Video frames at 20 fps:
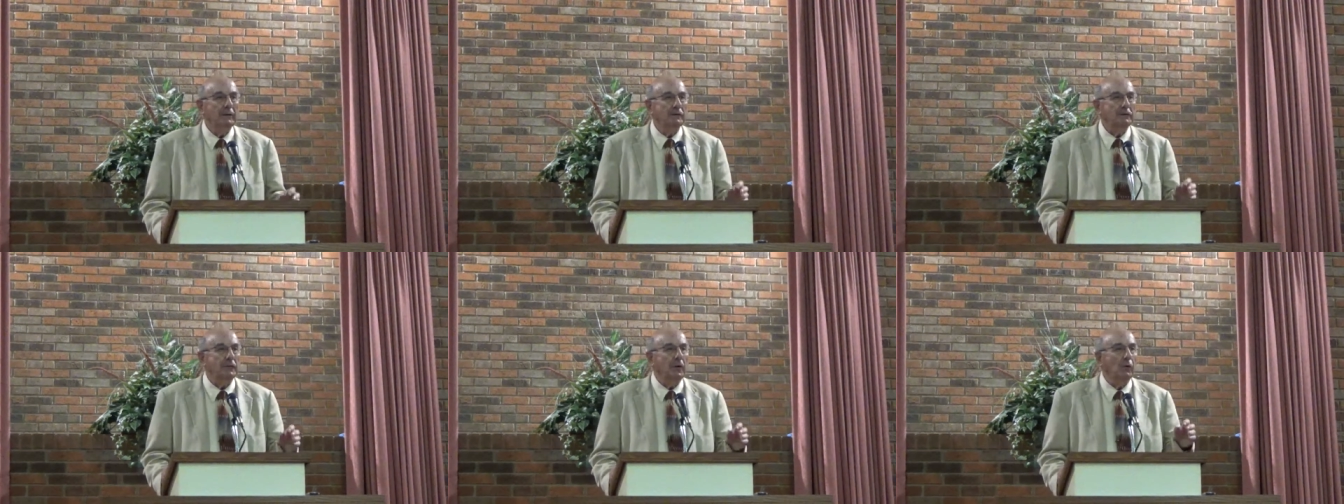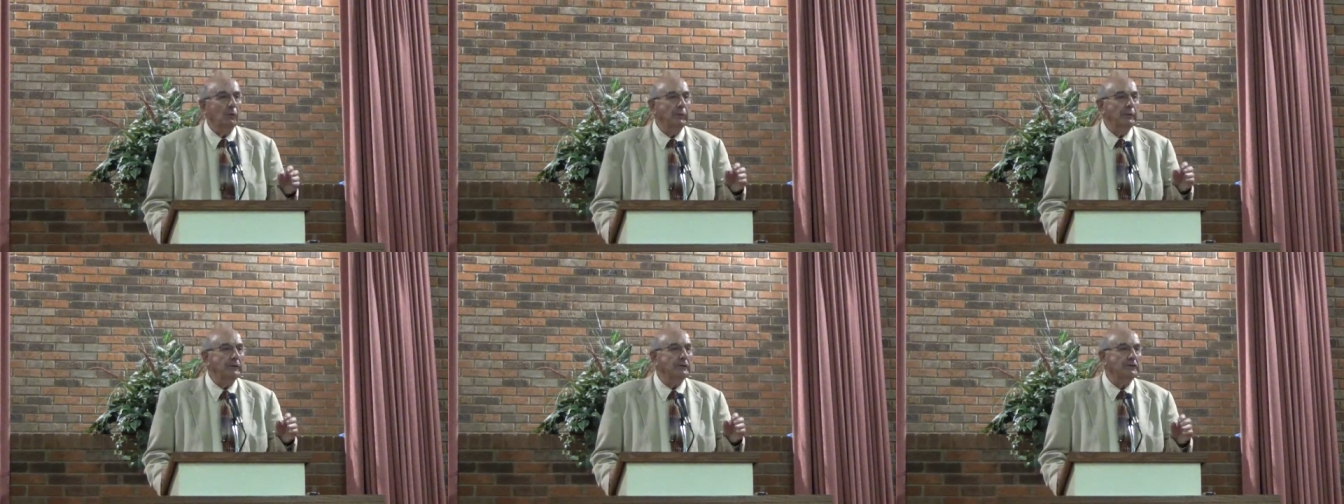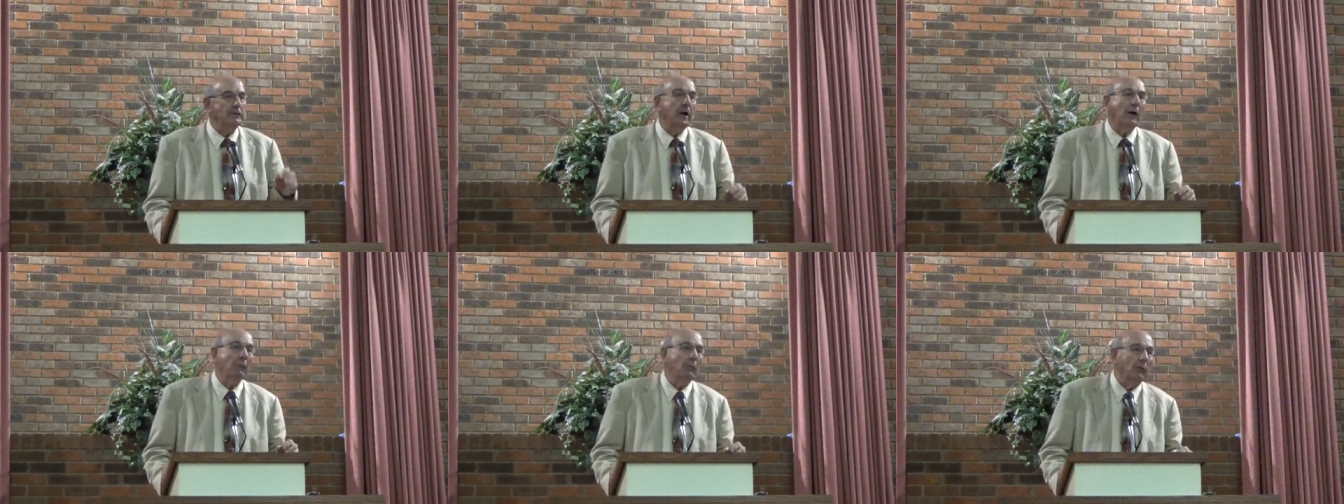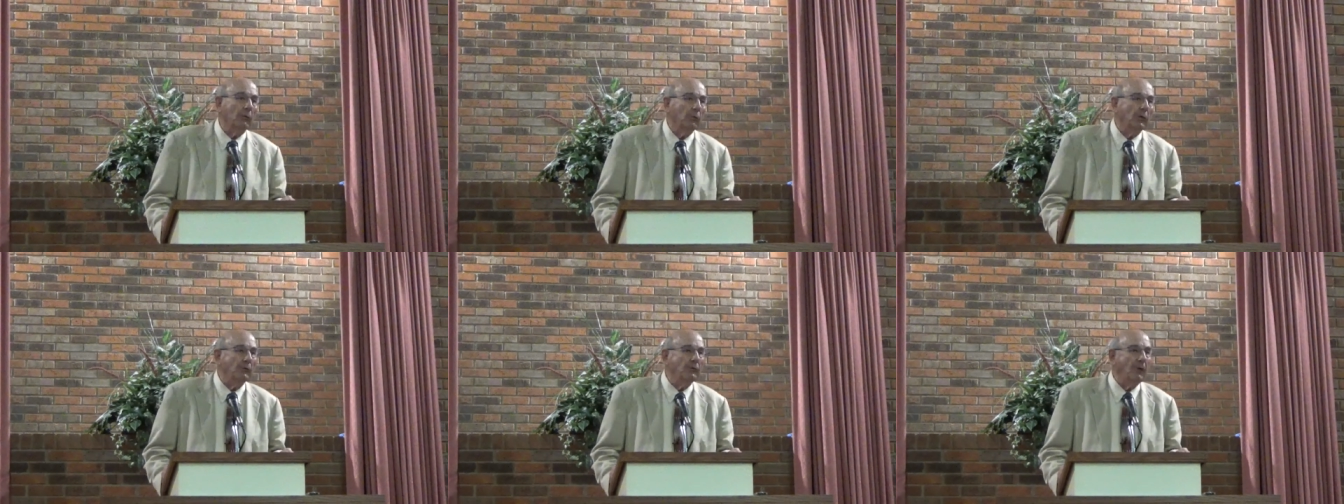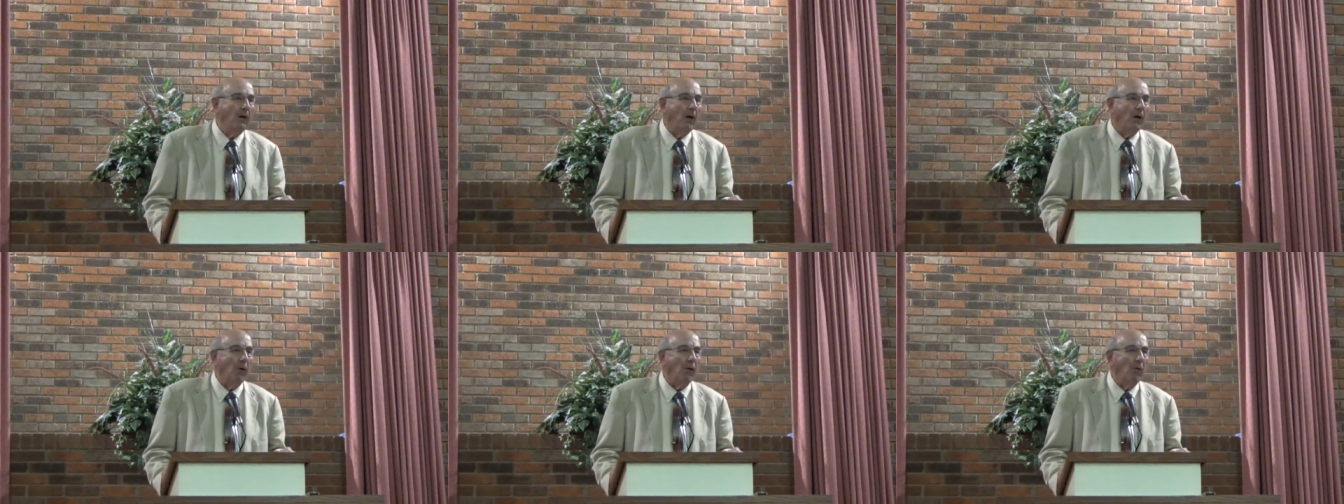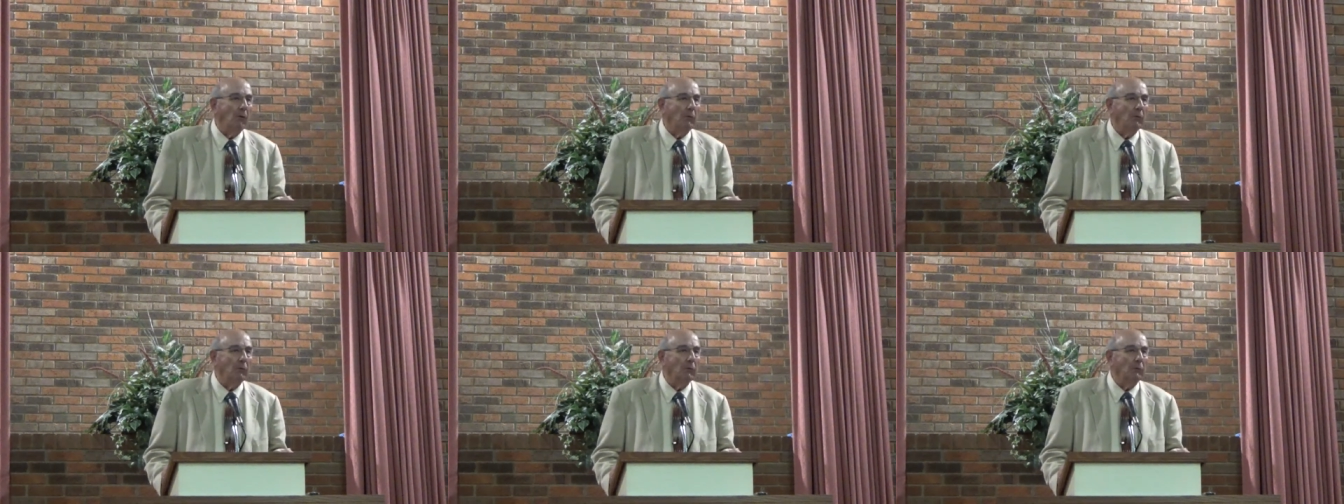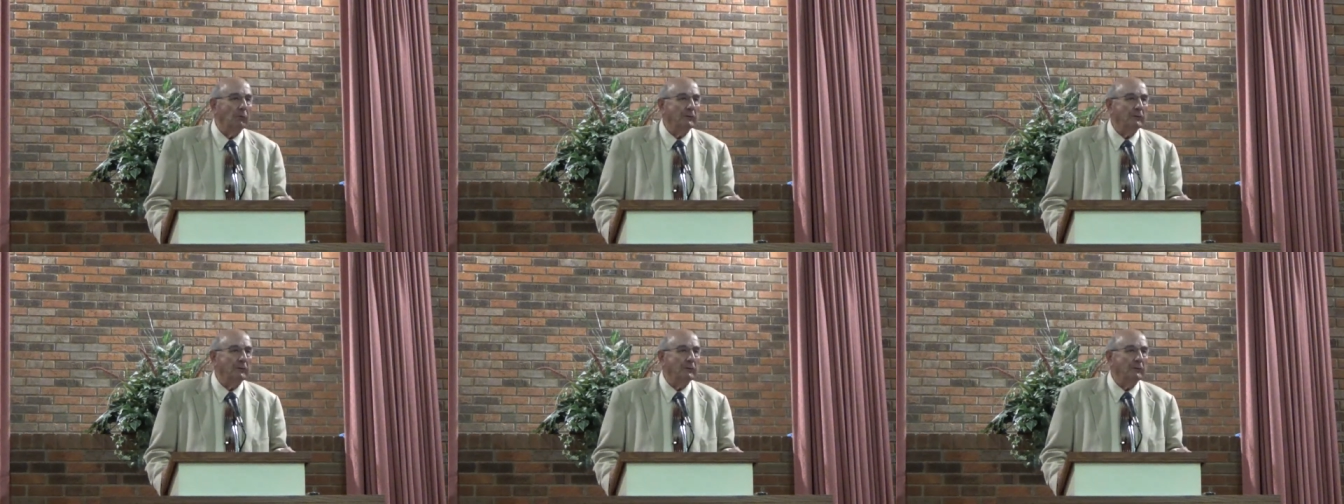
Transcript: So we stumble we fall.